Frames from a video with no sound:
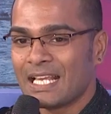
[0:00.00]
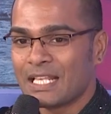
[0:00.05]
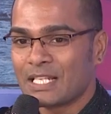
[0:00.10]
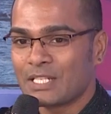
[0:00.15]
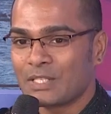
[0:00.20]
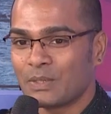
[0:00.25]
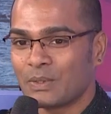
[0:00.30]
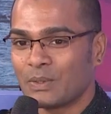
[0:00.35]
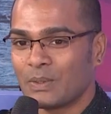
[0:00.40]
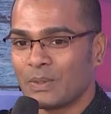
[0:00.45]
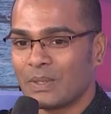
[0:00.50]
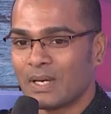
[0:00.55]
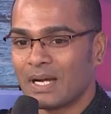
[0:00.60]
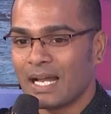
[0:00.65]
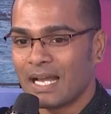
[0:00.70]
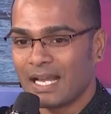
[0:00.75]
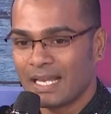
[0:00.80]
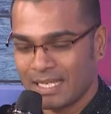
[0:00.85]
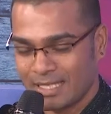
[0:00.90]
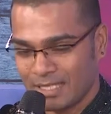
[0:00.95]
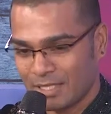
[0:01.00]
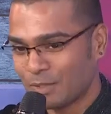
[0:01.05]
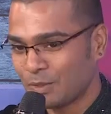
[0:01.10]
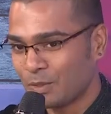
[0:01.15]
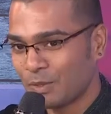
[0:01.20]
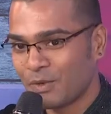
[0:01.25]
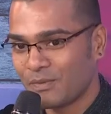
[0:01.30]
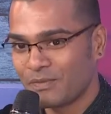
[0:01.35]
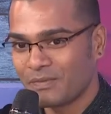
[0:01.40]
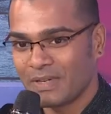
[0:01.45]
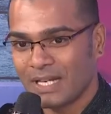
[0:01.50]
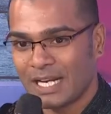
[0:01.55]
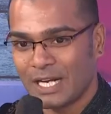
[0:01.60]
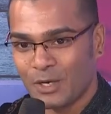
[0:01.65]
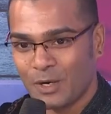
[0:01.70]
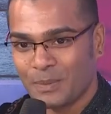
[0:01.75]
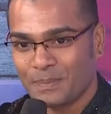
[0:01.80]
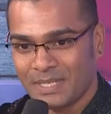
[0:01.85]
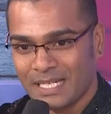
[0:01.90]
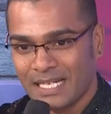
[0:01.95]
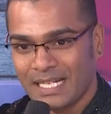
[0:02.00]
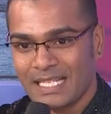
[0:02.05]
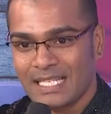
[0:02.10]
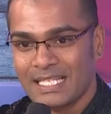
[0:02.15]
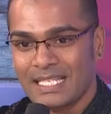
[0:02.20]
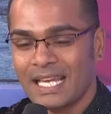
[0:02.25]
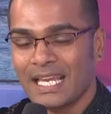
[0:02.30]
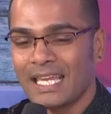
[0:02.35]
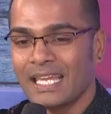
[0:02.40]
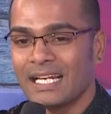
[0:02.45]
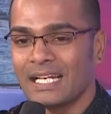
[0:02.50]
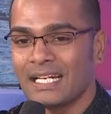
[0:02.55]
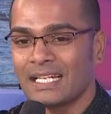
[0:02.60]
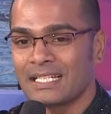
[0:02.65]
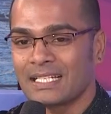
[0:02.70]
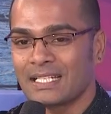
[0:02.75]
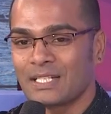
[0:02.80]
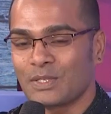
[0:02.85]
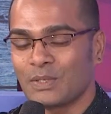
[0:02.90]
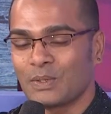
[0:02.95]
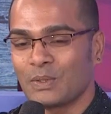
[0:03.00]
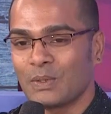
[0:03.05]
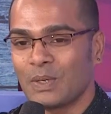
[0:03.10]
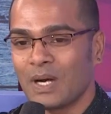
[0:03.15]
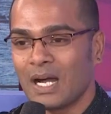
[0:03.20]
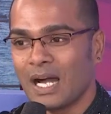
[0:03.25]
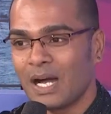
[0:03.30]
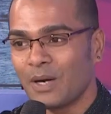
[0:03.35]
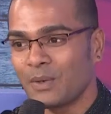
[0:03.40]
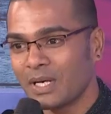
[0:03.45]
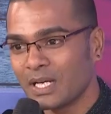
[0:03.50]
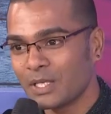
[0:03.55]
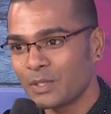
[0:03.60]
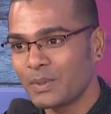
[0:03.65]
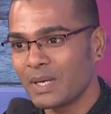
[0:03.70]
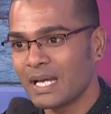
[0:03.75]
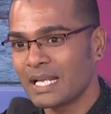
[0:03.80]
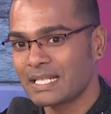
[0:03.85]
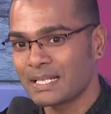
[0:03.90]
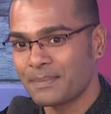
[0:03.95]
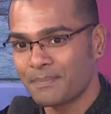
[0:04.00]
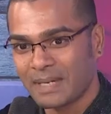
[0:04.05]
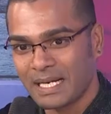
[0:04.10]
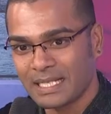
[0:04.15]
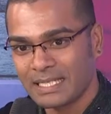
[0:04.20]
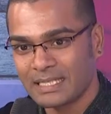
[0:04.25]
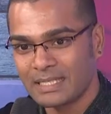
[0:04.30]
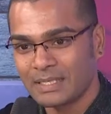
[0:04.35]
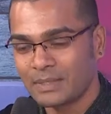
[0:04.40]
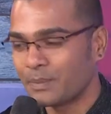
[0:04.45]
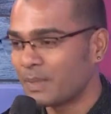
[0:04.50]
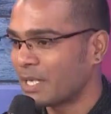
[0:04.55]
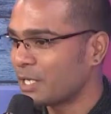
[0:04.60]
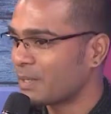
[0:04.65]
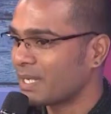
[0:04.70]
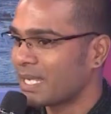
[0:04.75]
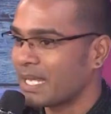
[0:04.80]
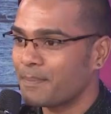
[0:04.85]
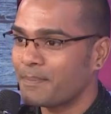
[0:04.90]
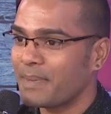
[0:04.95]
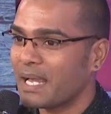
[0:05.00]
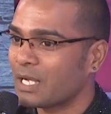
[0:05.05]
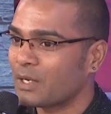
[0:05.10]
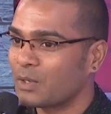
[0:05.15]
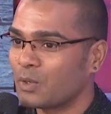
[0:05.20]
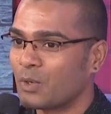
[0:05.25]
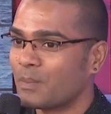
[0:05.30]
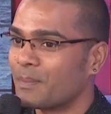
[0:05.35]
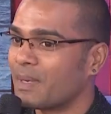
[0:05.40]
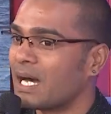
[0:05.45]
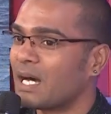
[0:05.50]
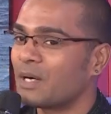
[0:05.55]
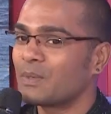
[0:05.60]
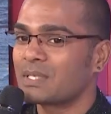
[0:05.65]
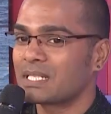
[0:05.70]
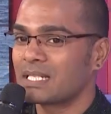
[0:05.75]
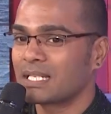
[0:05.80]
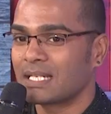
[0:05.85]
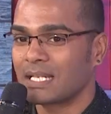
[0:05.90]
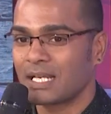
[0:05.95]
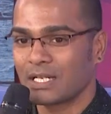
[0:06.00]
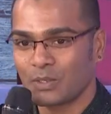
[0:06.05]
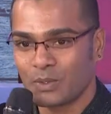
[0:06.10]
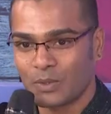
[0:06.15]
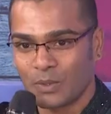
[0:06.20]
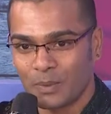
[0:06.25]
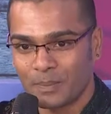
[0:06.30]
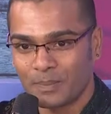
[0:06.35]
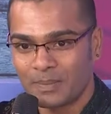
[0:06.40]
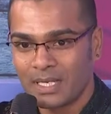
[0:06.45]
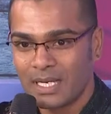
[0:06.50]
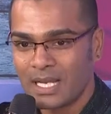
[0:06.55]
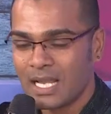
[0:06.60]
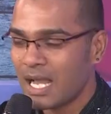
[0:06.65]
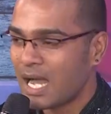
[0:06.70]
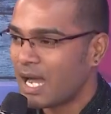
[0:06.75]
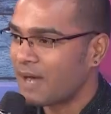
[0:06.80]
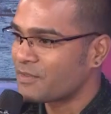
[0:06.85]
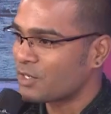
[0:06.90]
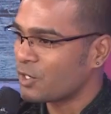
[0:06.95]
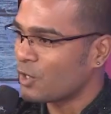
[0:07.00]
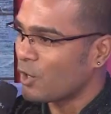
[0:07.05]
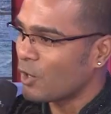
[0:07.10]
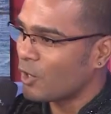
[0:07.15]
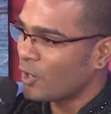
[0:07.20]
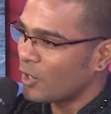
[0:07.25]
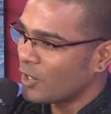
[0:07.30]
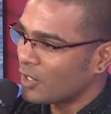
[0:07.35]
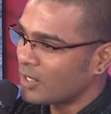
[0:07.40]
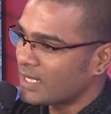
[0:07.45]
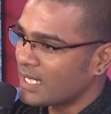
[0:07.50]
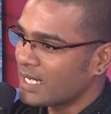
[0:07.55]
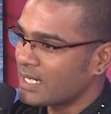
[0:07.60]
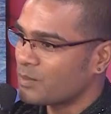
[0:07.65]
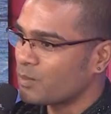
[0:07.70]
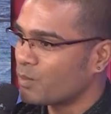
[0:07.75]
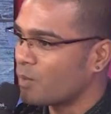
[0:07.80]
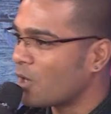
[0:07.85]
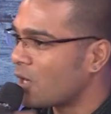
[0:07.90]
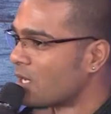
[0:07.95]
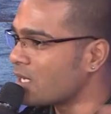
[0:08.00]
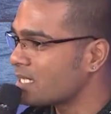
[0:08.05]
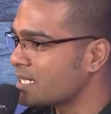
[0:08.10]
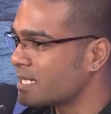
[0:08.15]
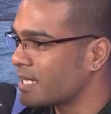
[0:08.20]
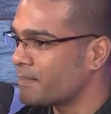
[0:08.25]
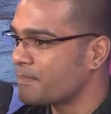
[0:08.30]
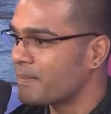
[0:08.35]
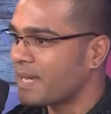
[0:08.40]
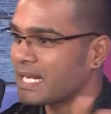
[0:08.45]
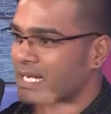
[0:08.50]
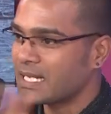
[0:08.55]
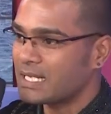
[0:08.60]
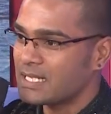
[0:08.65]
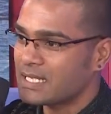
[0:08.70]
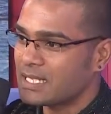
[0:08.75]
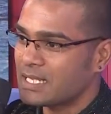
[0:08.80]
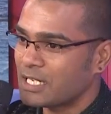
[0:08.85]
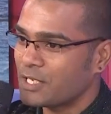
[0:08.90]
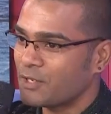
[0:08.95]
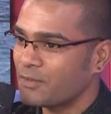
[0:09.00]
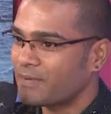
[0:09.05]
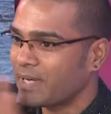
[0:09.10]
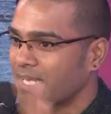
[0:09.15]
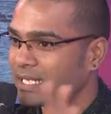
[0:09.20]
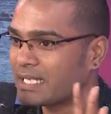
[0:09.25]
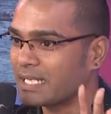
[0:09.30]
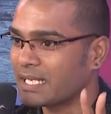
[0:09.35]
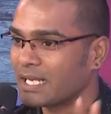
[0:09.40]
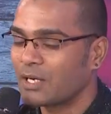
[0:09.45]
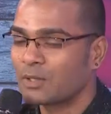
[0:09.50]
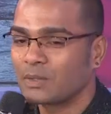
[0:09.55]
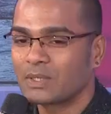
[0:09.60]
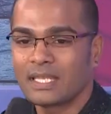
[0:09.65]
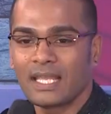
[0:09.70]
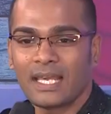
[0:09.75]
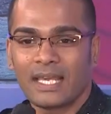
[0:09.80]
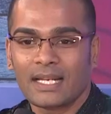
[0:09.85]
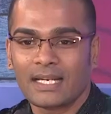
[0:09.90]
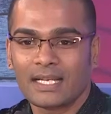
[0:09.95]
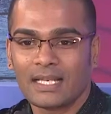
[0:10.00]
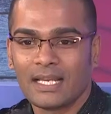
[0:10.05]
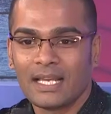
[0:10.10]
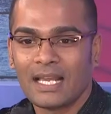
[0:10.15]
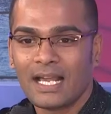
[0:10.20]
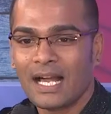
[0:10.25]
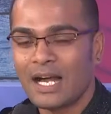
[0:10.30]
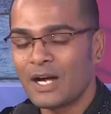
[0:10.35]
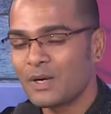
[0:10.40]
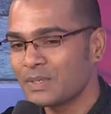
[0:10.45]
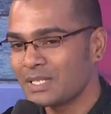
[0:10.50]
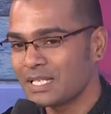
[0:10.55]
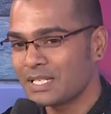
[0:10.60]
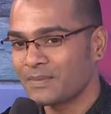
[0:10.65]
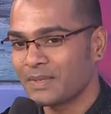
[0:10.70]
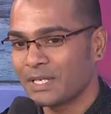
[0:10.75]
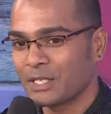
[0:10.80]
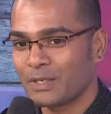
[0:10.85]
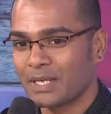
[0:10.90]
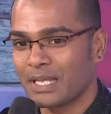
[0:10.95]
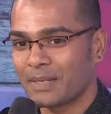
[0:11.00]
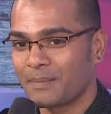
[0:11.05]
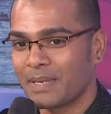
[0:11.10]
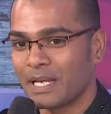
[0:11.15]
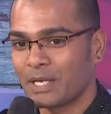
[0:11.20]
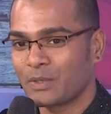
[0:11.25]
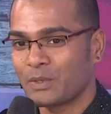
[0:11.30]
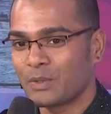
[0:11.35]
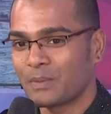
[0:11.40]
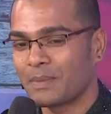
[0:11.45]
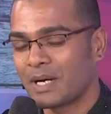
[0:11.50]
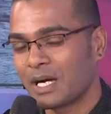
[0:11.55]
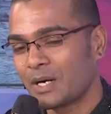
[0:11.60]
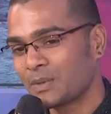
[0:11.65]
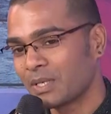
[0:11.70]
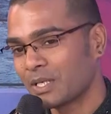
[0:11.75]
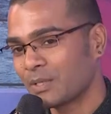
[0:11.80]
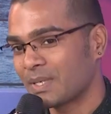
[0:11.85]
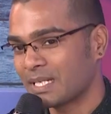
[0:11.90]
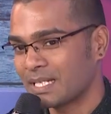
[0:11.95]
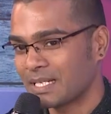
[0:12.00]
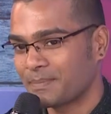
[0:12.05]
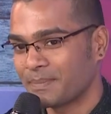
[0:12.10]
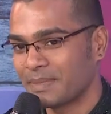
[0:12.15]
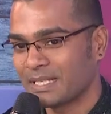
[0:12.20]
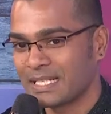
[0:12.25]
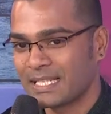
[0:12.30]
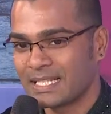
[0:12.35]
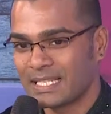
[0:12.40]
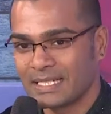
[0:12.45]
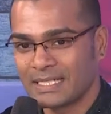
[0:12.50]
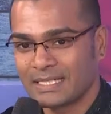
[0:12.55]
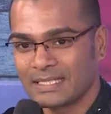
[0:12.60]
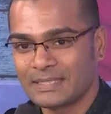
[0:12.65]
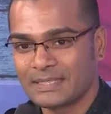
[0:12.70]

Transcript: So I know you've adopted a child. So how are you as a mother when you get back home? How is it at home? After all that wars and battles that you're fighting out there, how is it when you get back home? How are you as a person?